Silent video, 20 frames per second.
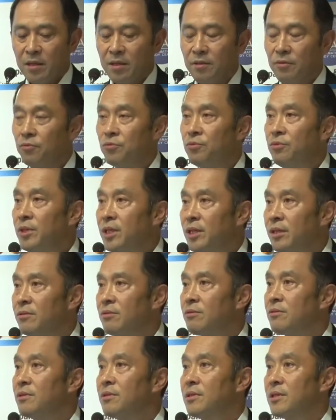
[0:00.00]

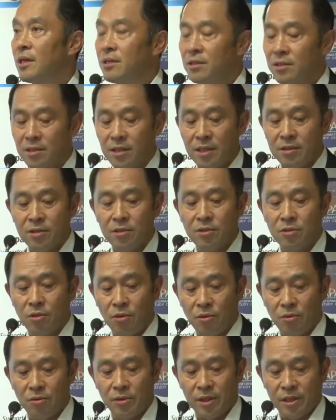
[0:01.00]
real success
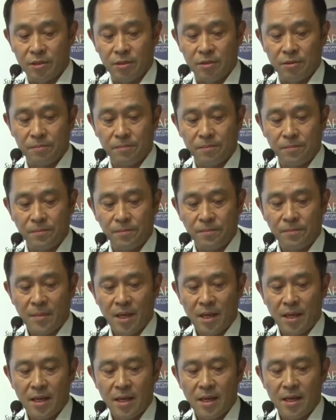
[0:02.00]
stories
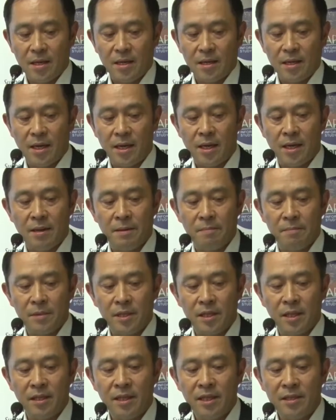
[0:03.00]
um,
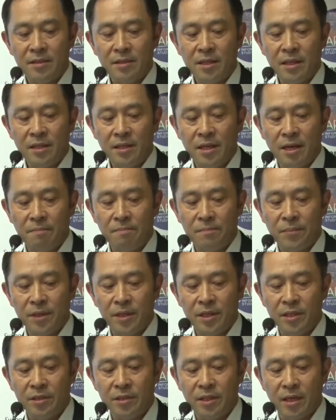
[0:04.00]
the listing
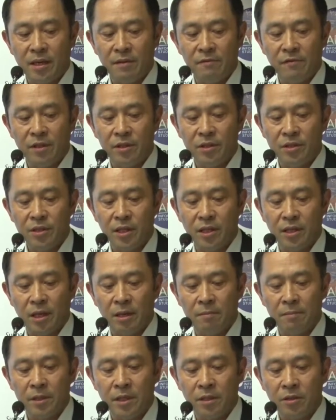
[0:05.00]
companies I have listed
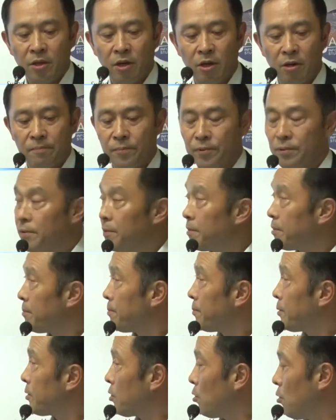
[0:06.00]
on the top,
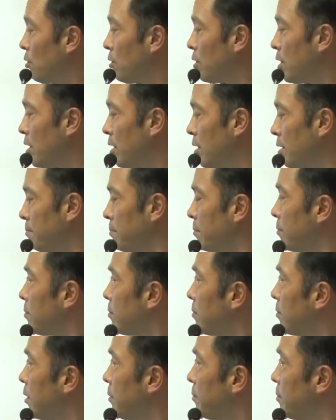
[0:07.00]
um,
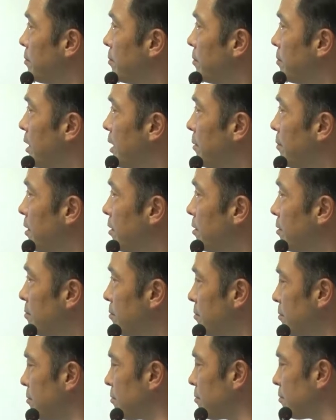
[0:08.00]
maybe
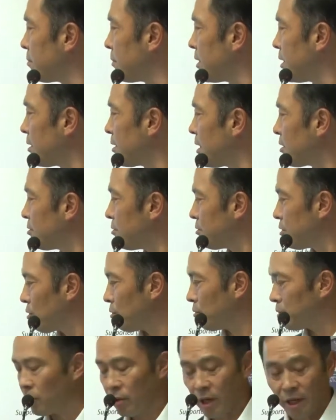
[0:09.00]
it doesn't
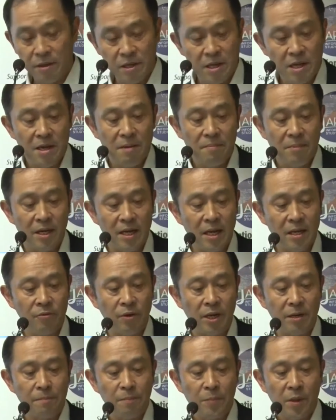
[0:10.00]
show. Okay, but
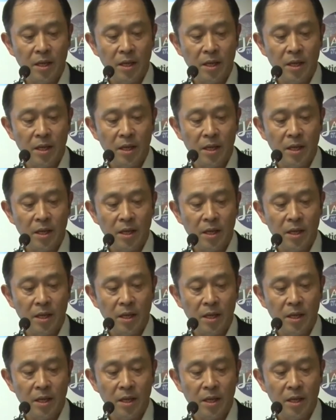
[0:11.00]
anyway,